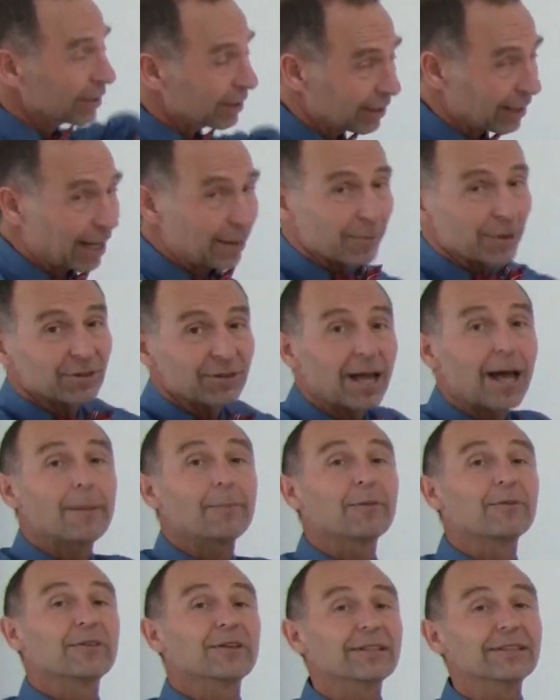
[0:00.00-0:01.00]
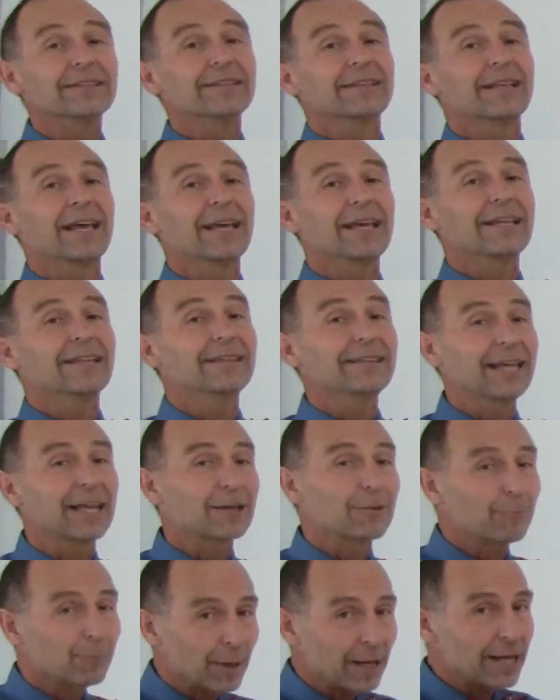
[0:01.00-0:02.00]
to climb on top of it and
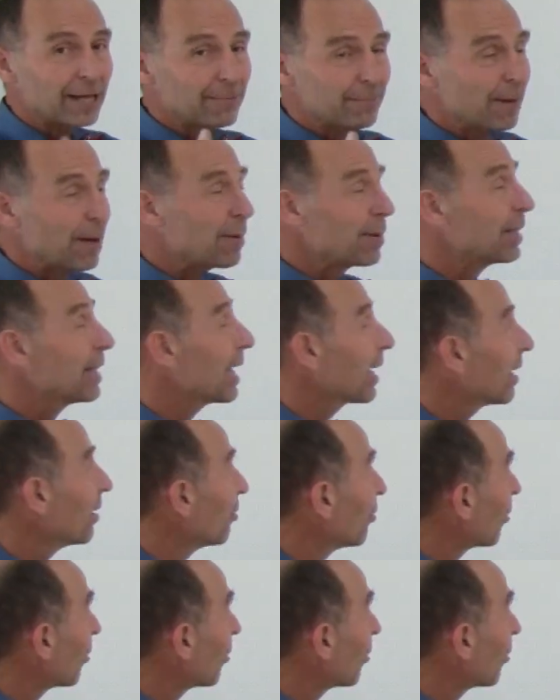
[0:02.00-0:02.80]
take a break, maybe take